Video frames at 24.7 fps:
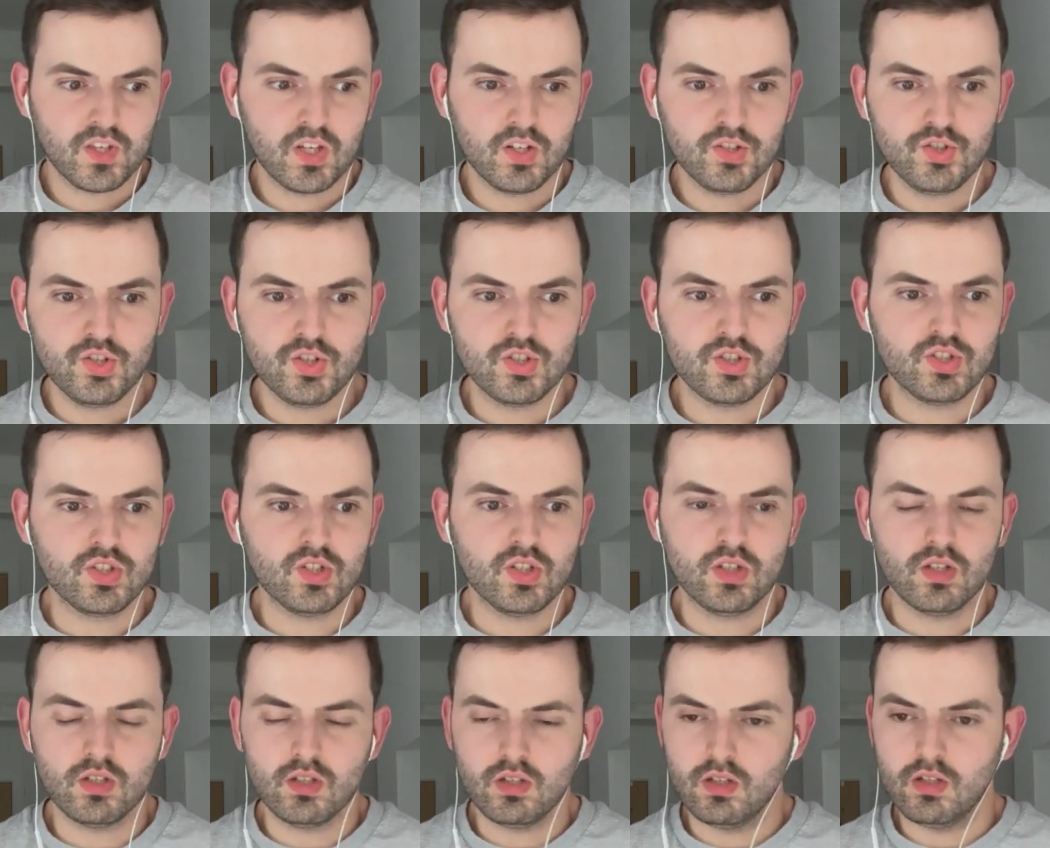just
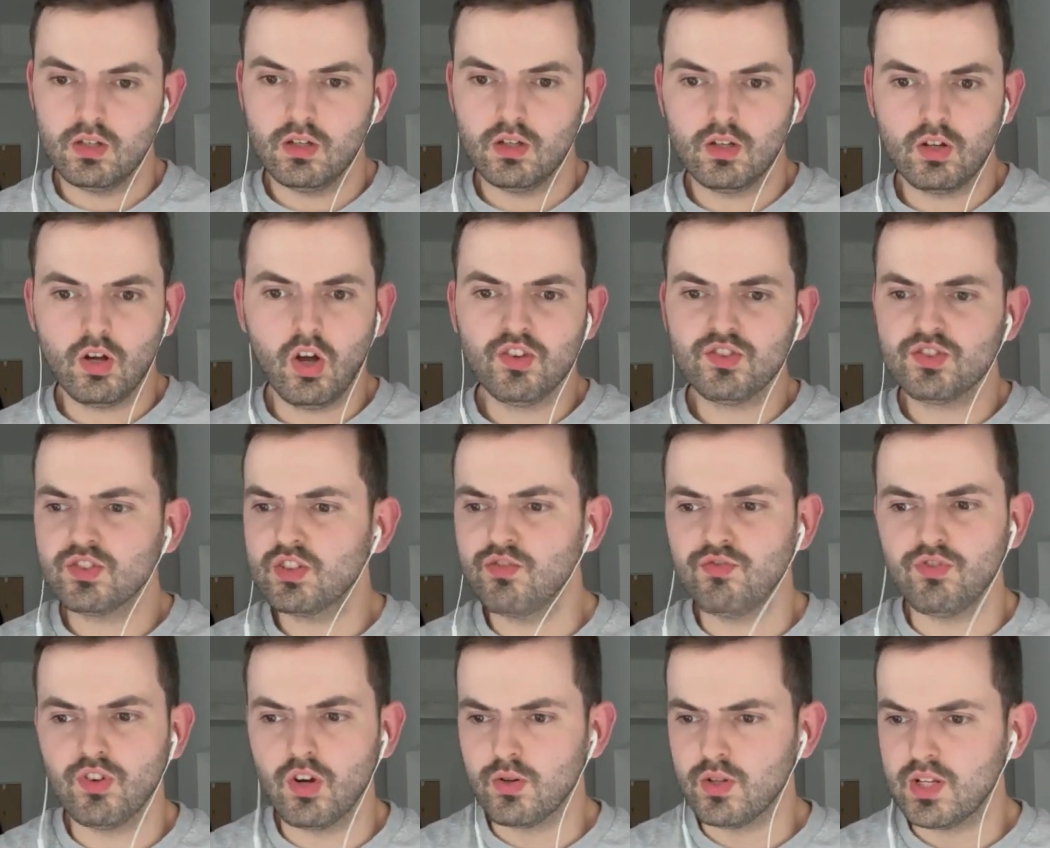a
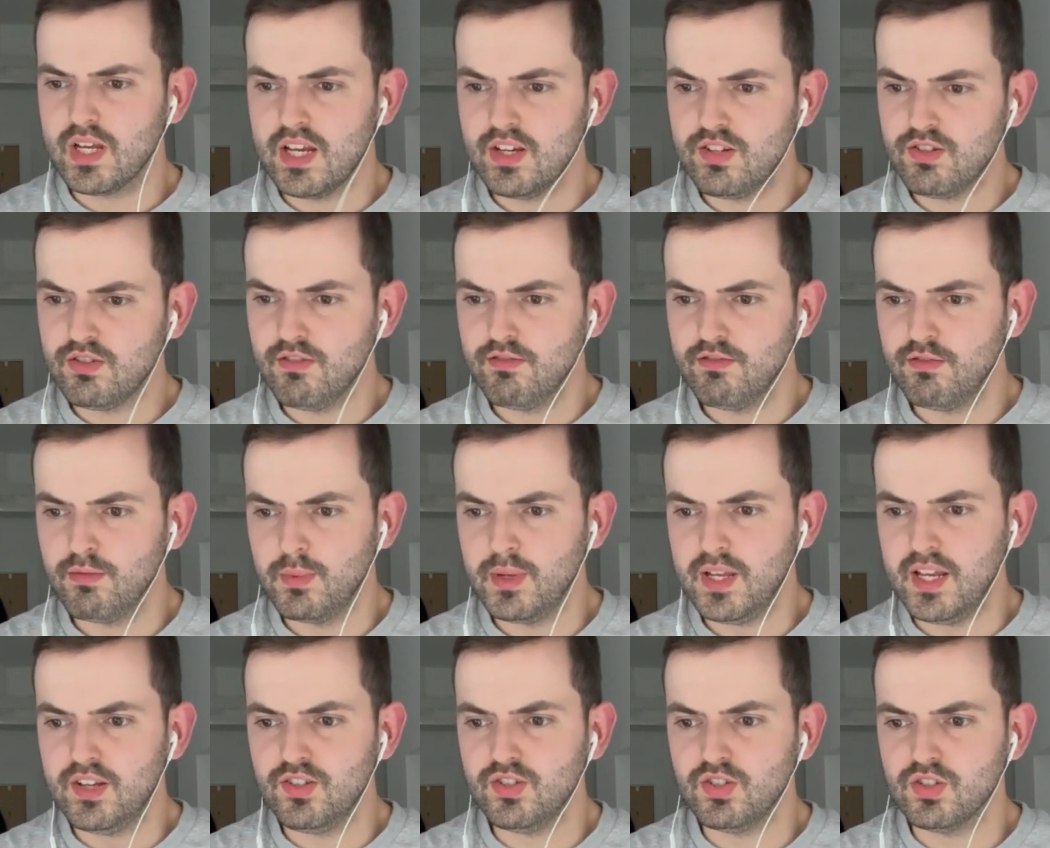constant rotation for
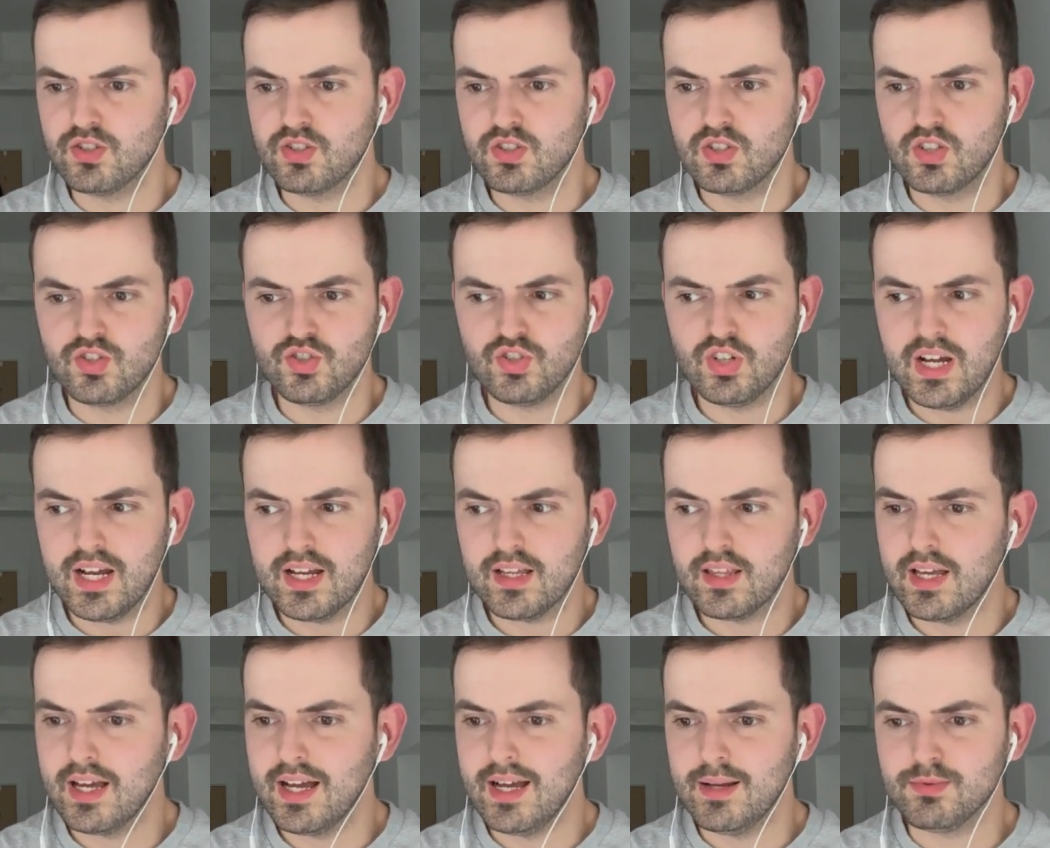me, just a
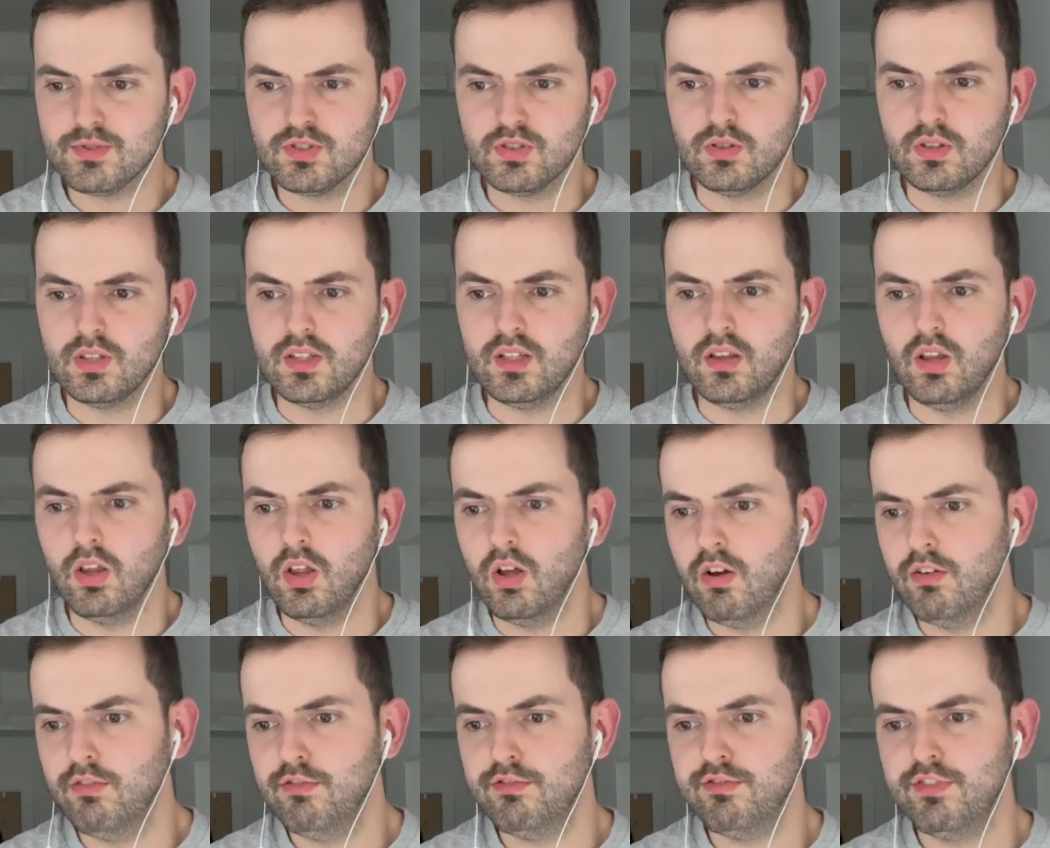track that I absolutely love.